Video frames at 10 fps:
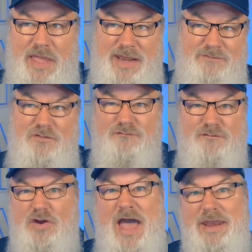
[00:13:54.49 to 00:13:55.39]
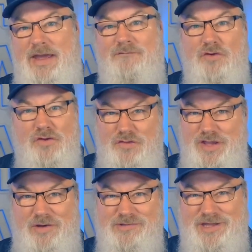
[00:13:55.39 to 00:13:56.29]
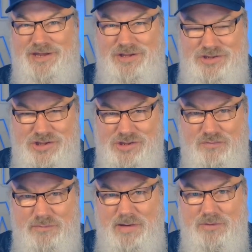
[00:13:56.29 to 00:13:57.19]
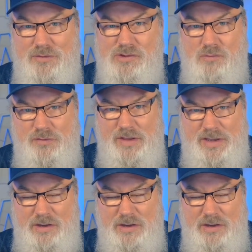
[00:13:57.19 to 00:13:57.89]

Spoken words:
And if you've forgotten everything else I did, just remember this one thing.